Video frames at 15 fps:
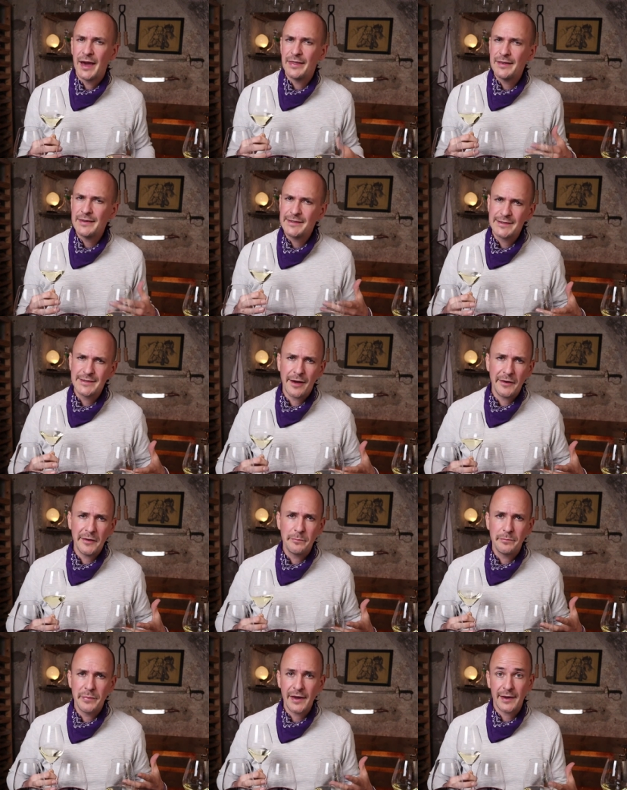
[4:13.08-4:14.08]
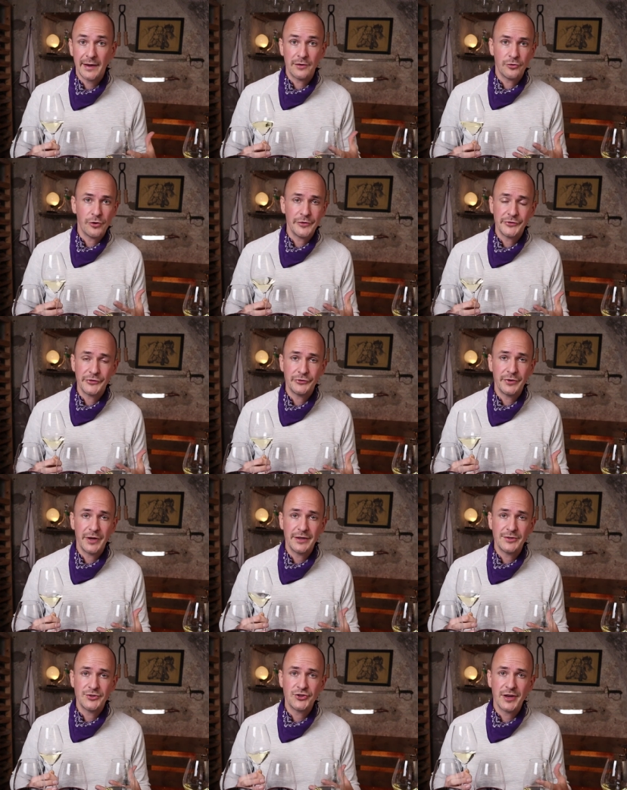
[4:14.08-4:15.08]
and this is not a big and
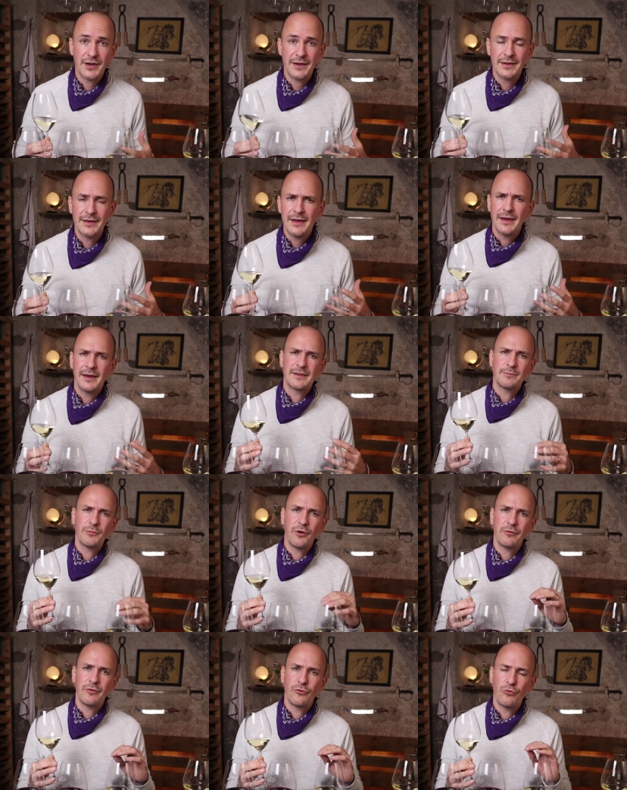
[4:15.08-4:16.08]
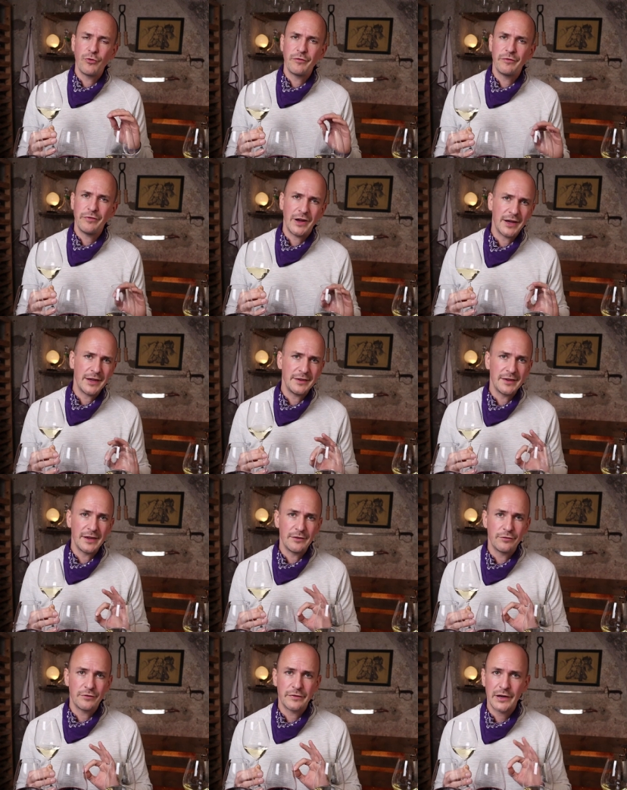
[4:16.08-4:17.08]
concentrated Chenin. It's more of a refined
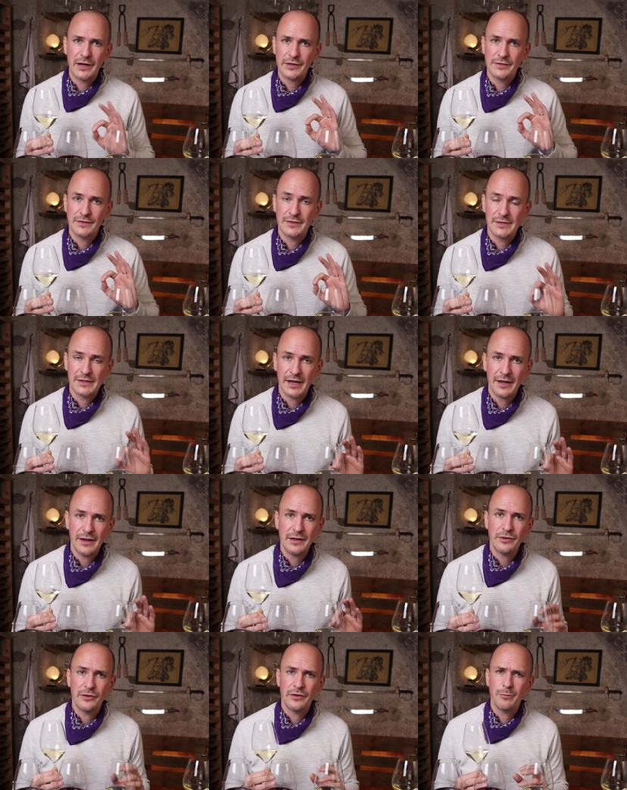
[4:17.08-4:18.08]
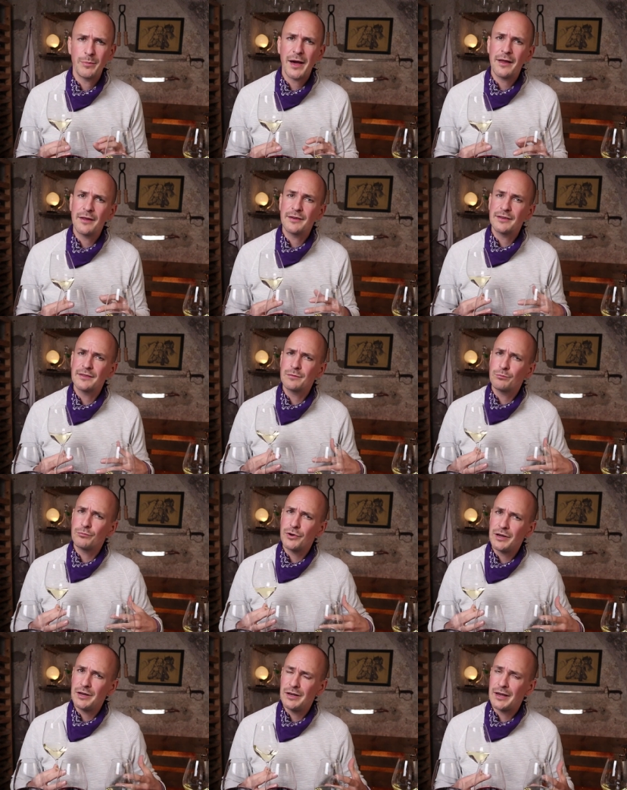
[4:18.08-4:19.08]
and fresh style on the palate. It's
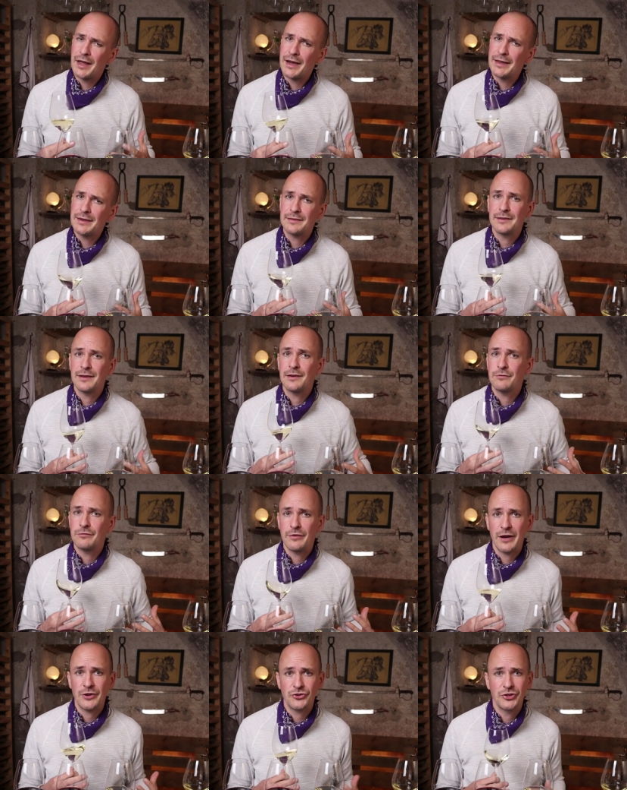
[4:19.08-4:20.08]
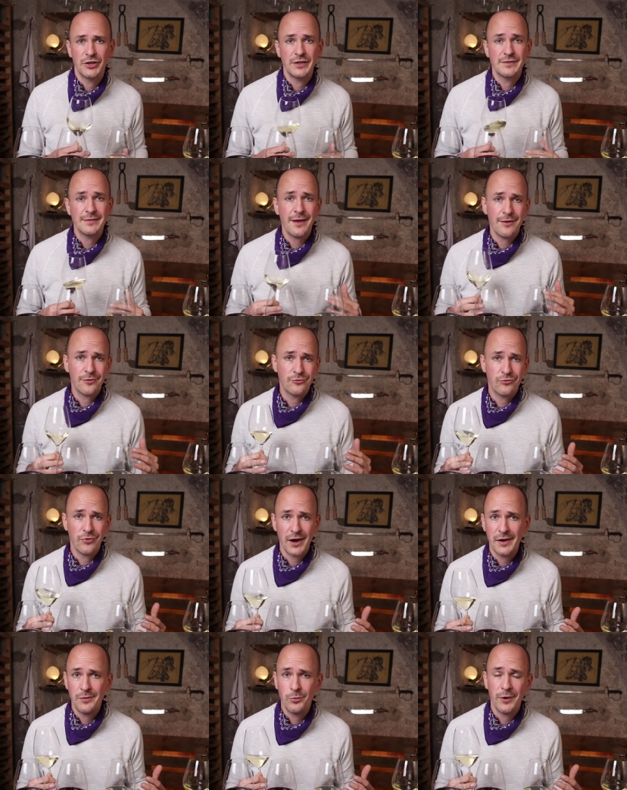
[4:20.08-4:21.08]
pretty light and fresh. It's not a
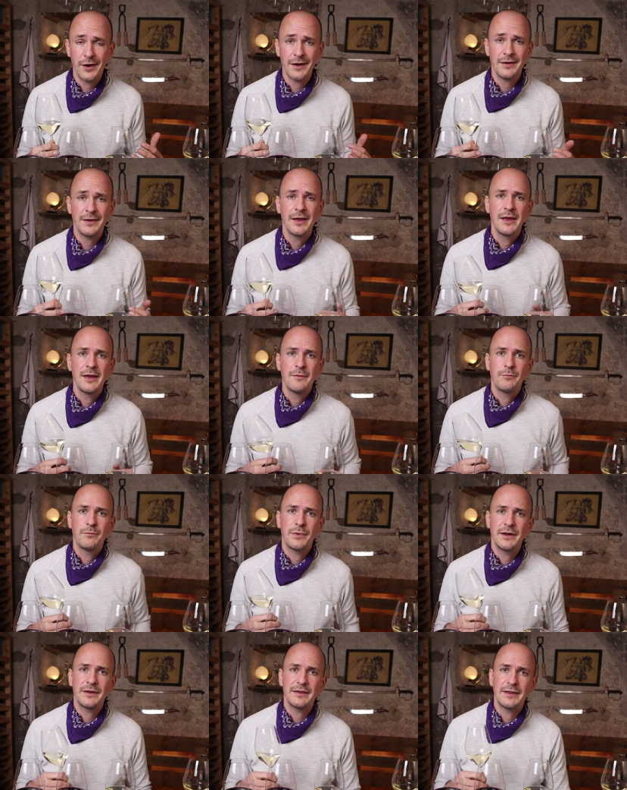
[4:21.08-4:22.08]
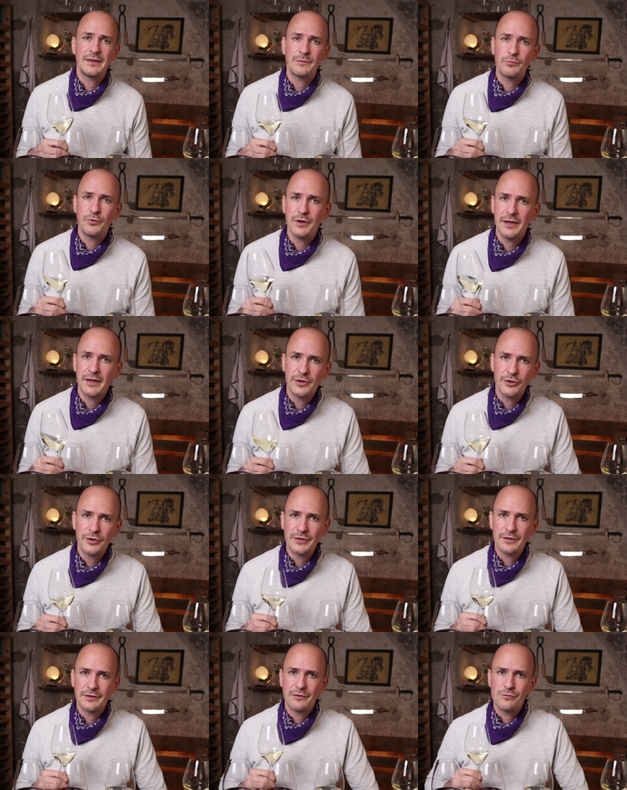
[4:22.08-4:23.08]
great wine, but it's pretty
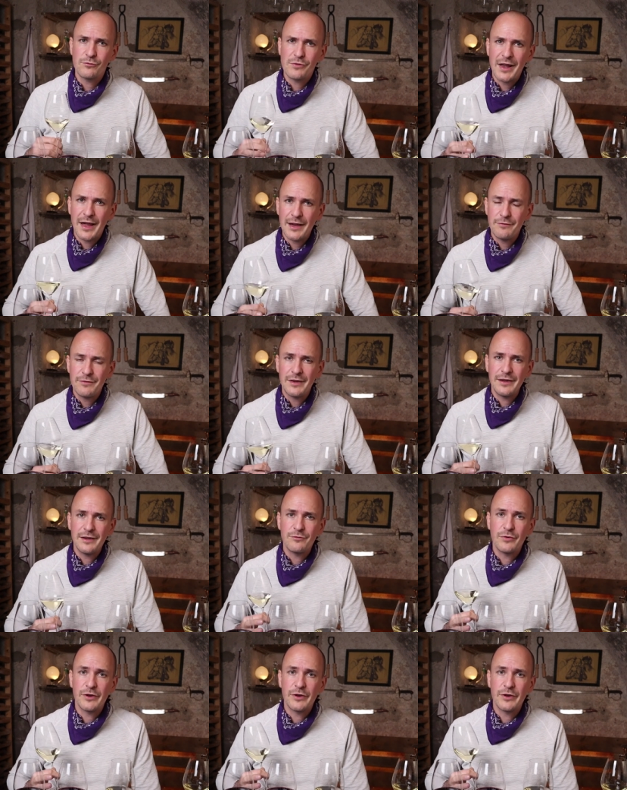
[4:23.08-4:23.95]
good, lively,